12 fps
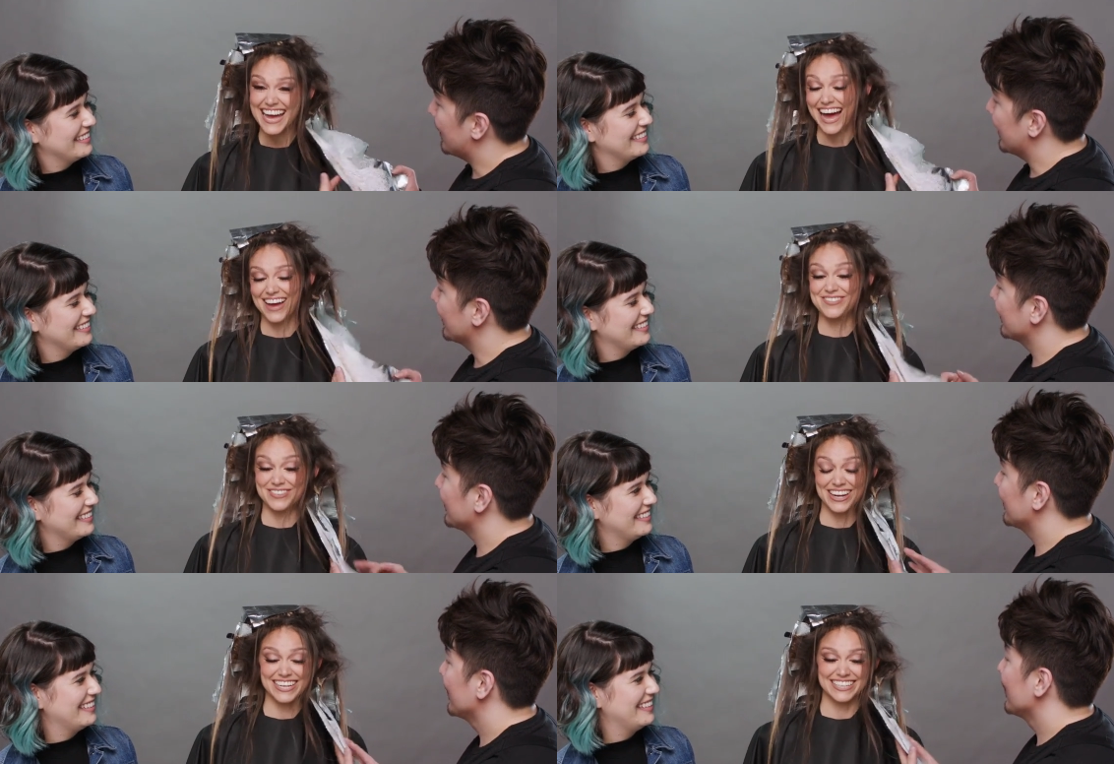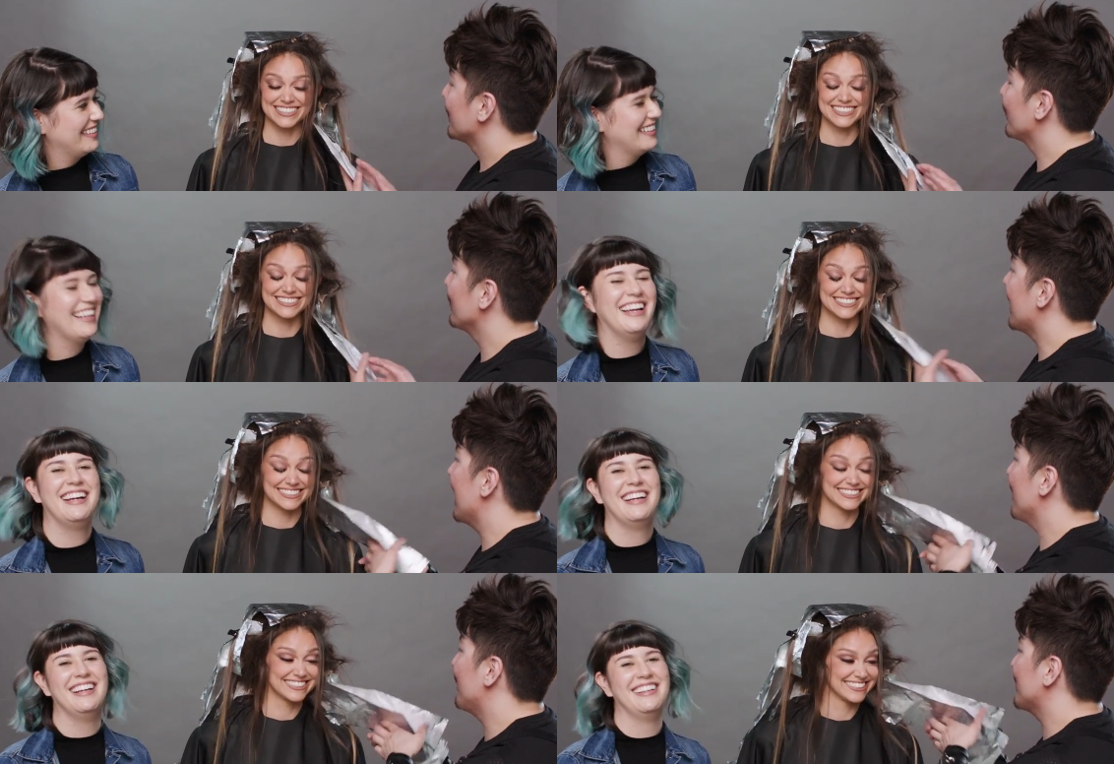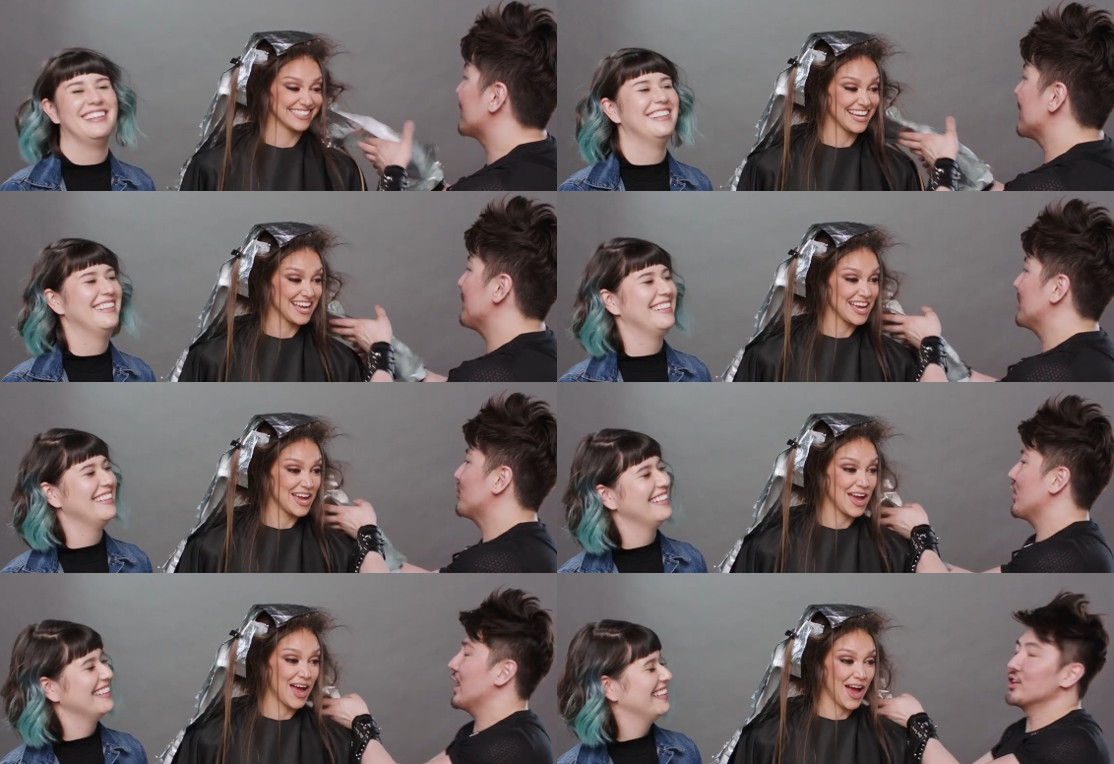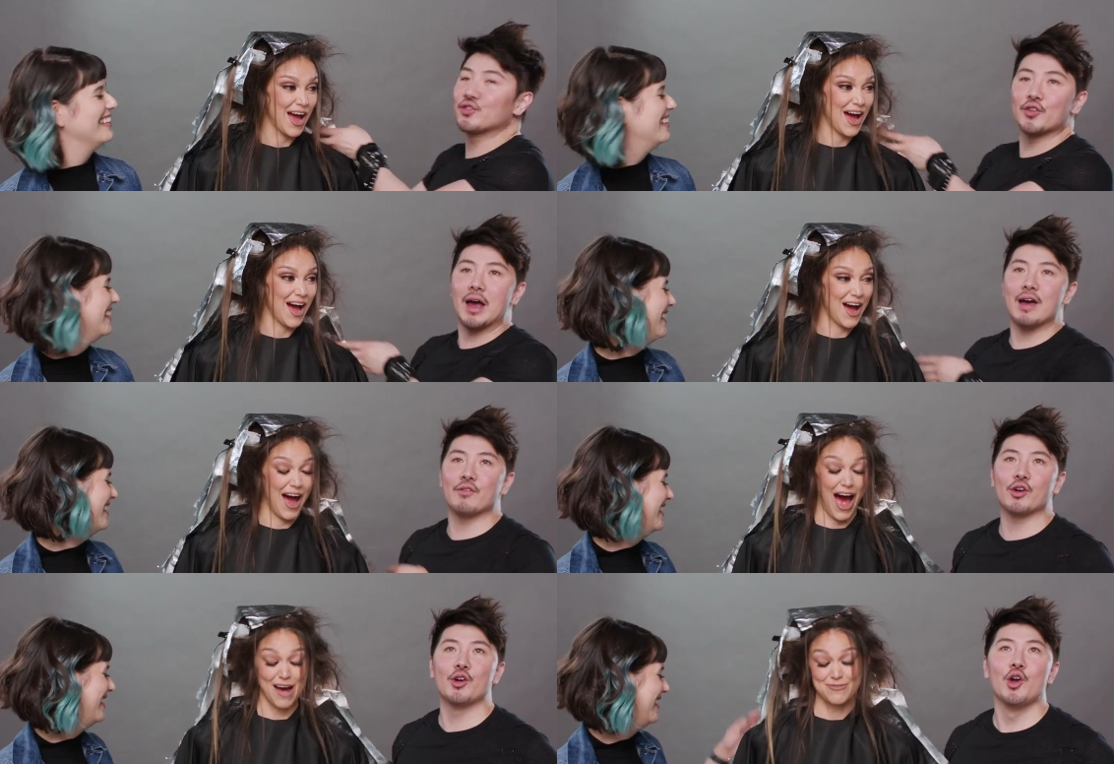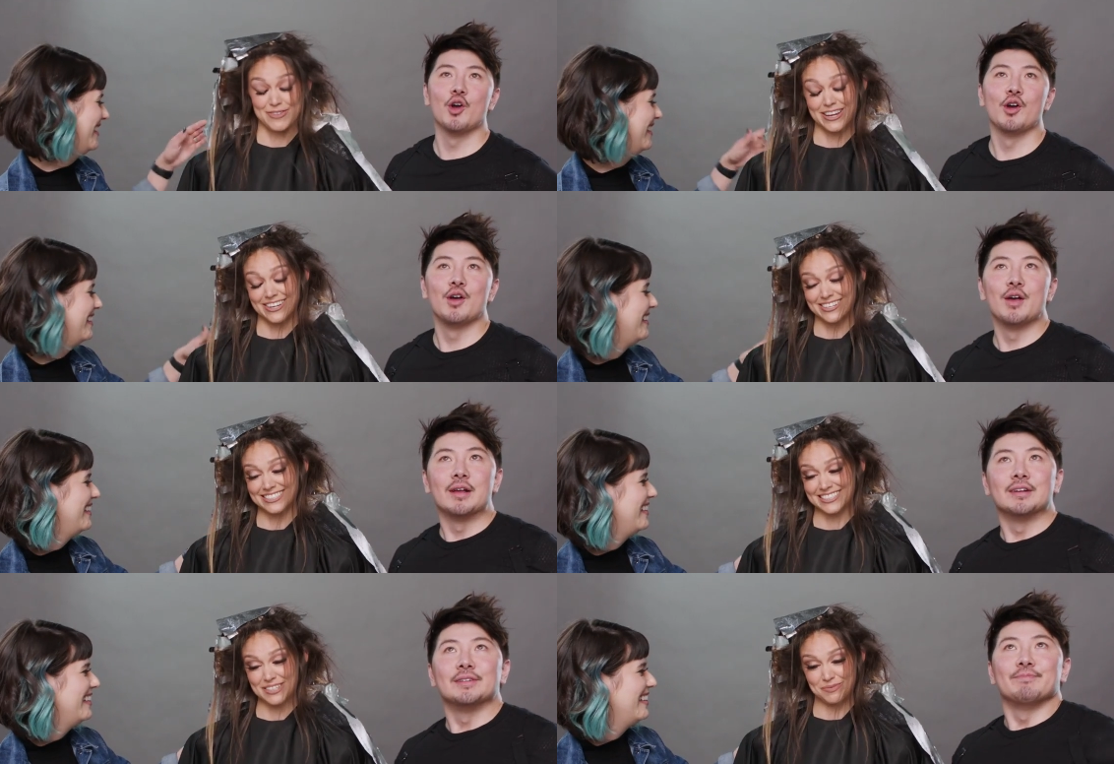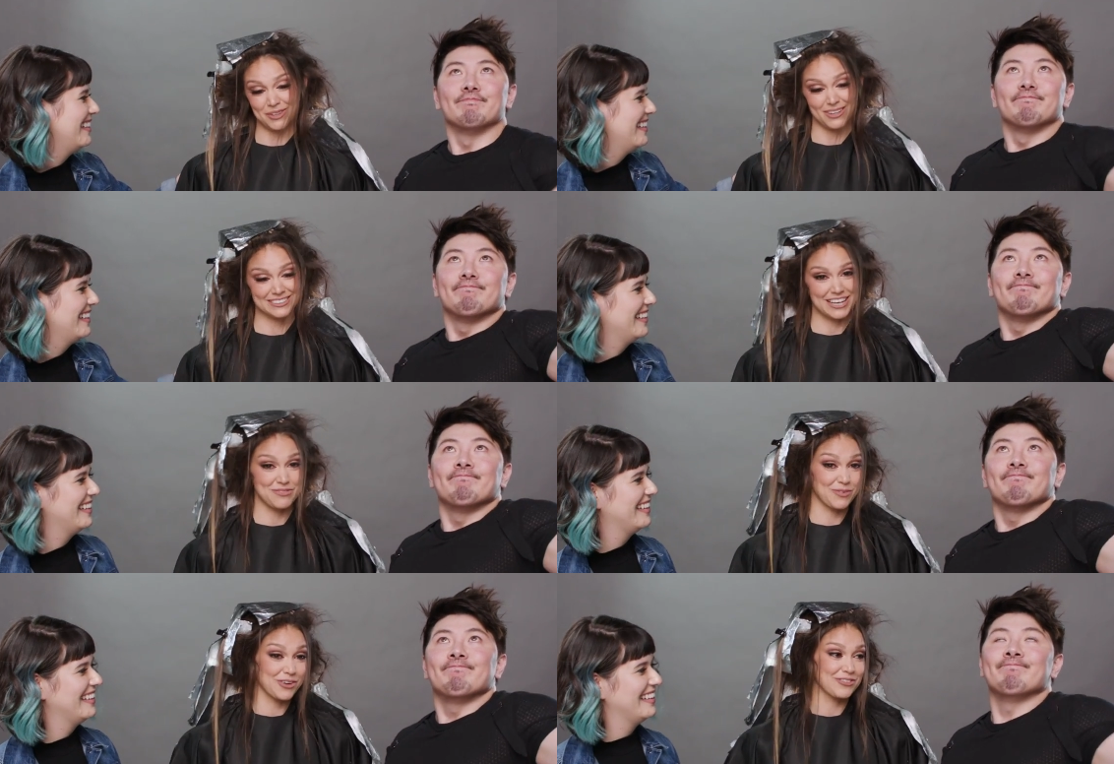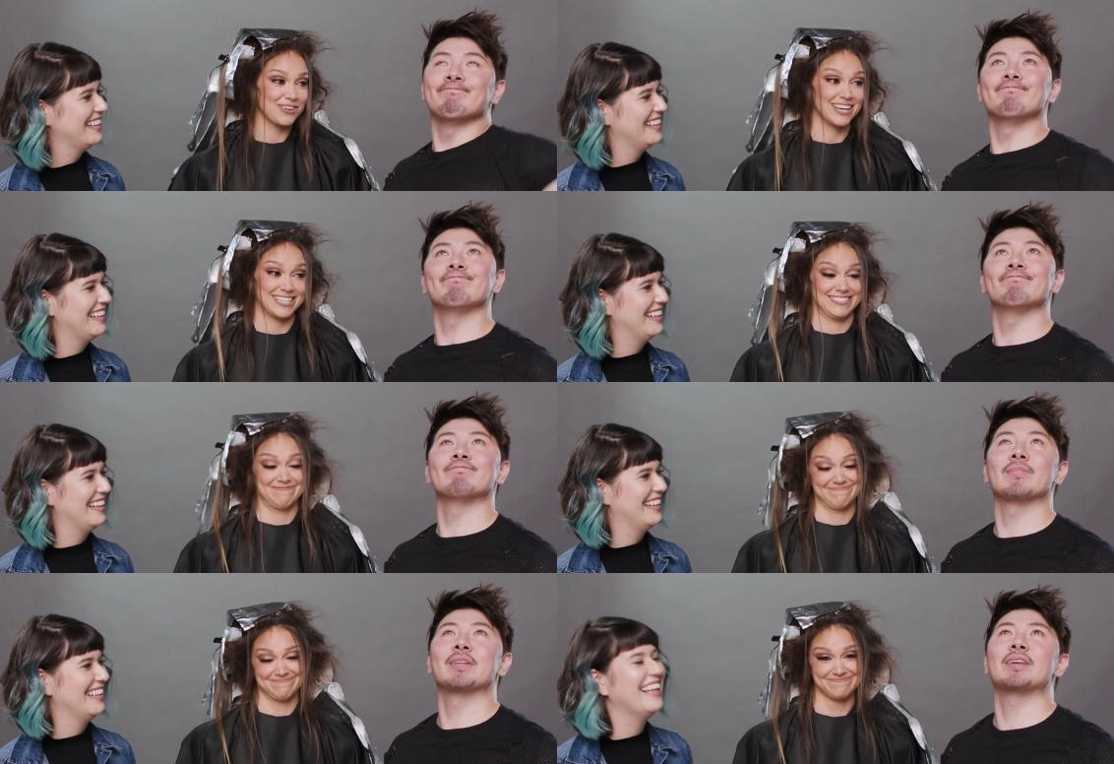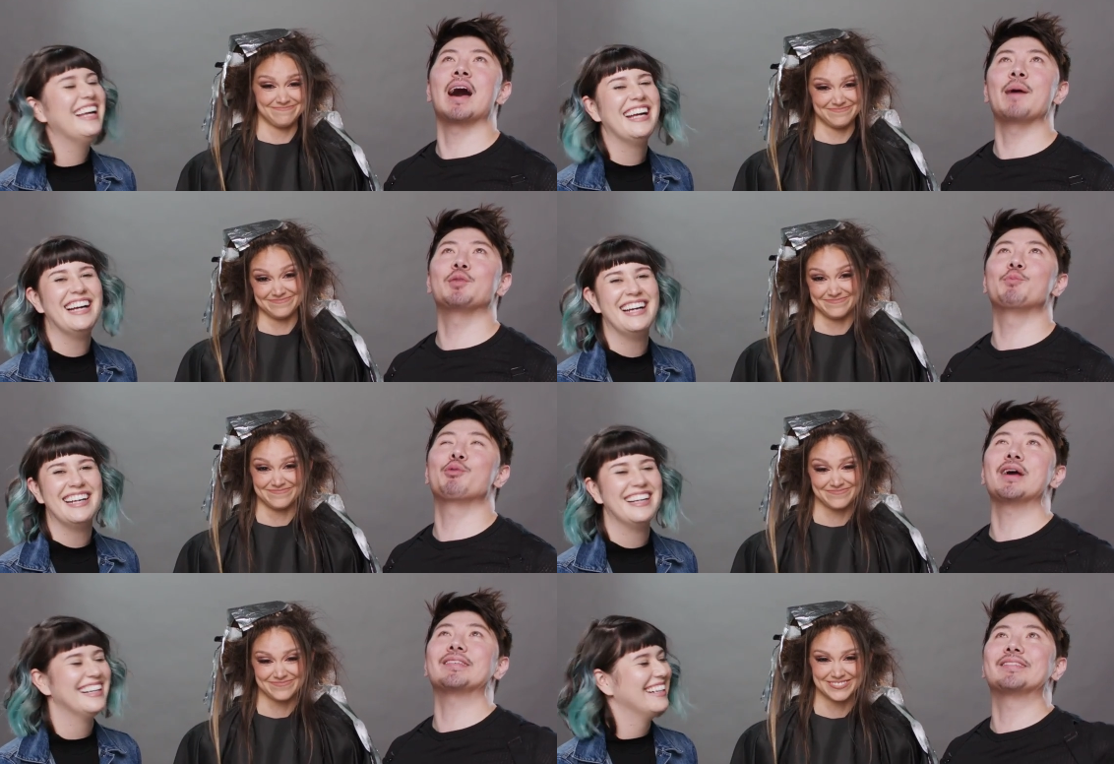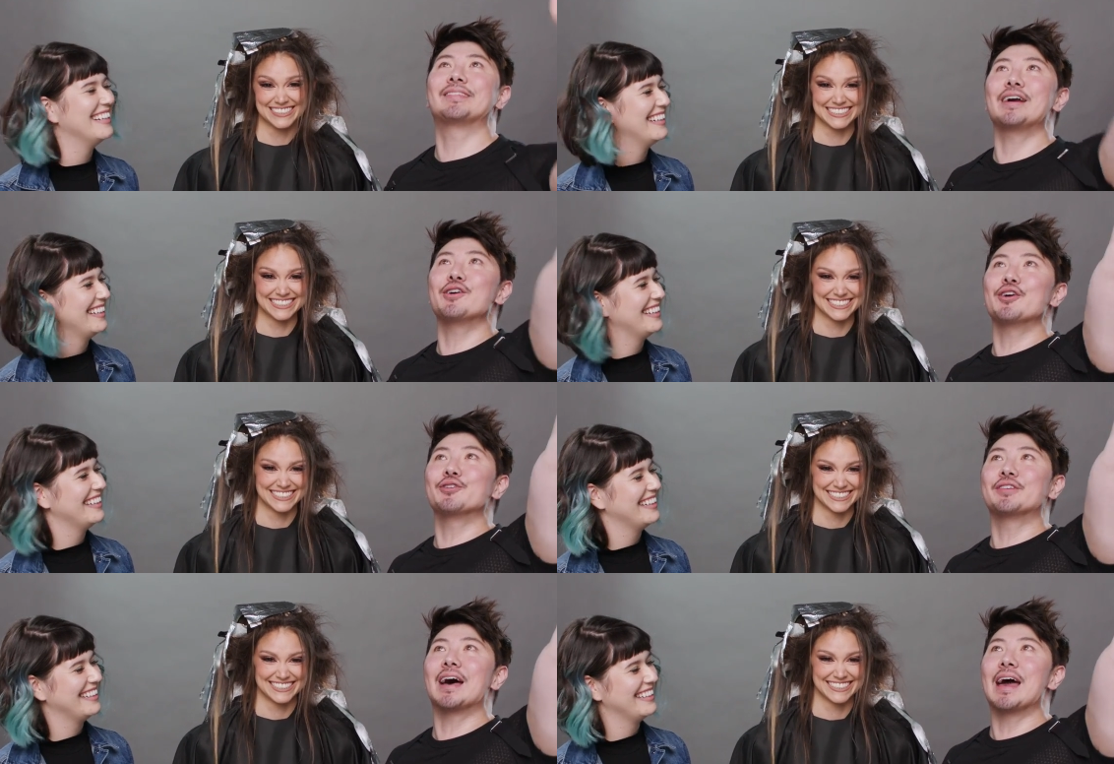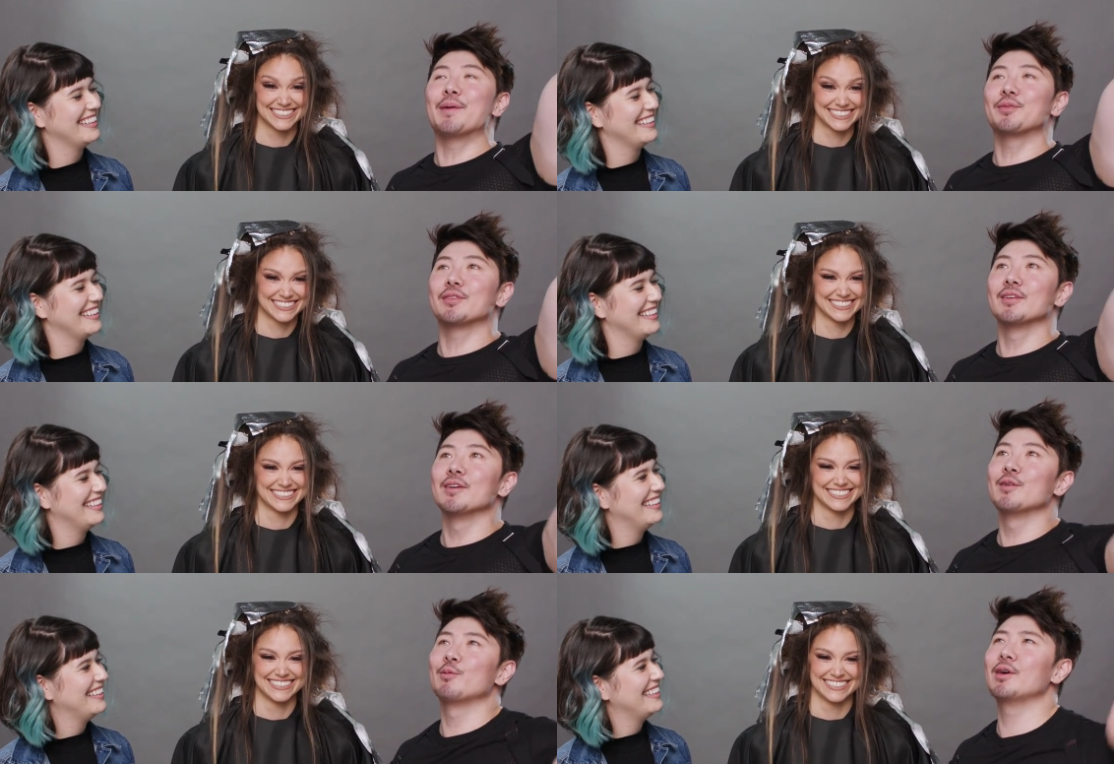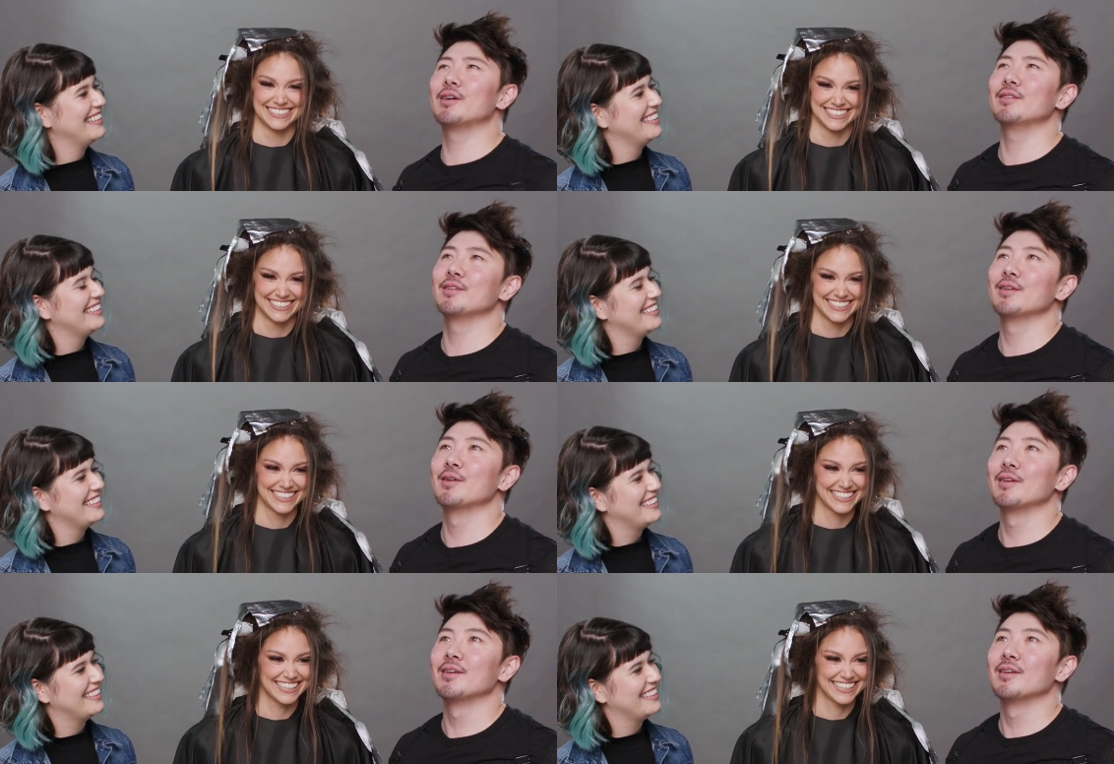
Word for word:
Speaker 1: right. I'm ready. Your life is going to be changed forever.
Speaker 2: I'm ready to see if blondes have more fun.
Speaker 1: Time to break stereotypes. Well,